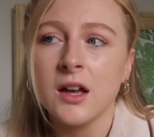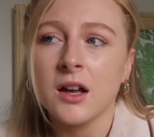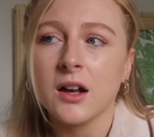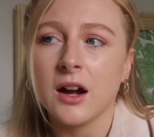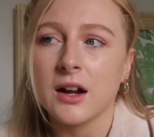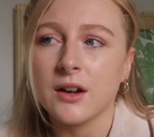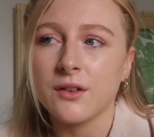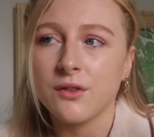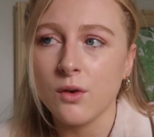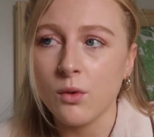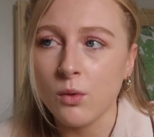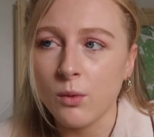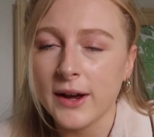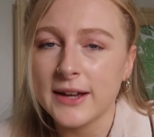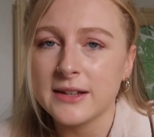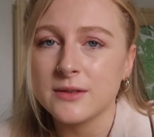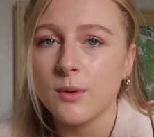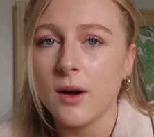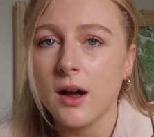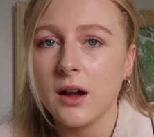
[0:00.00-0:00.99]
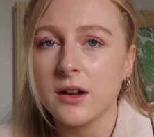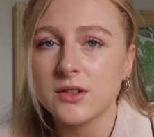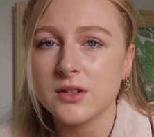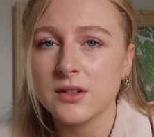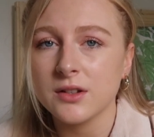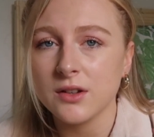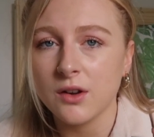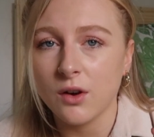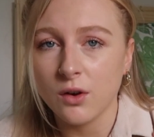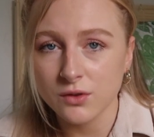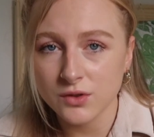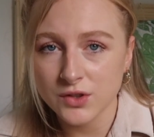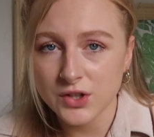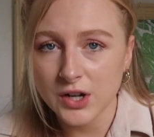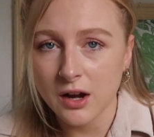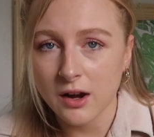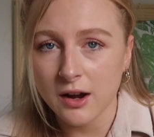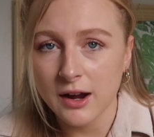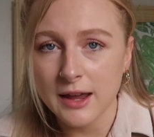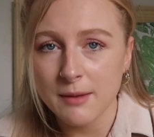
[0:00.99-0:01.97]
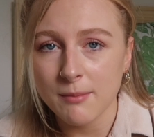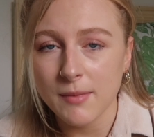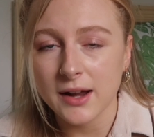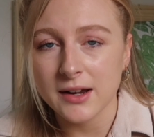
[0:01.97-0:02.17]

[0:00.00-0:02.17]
kind of always worked on time,